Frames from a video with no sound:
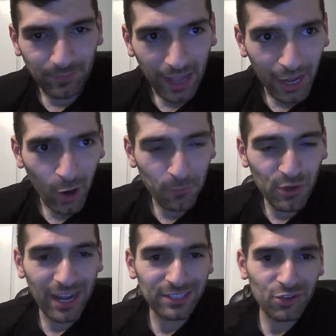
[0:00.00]
I hope you
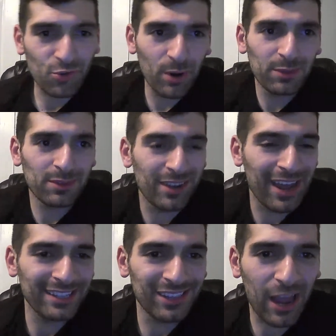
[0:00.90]
guys enjoyed
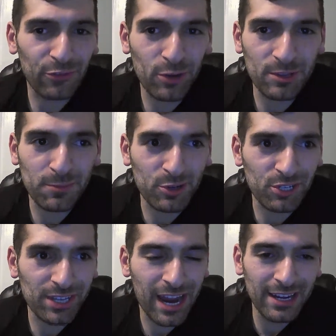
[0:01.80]
today's live stream as much
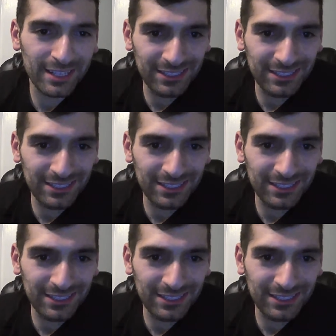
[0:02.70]
as I did.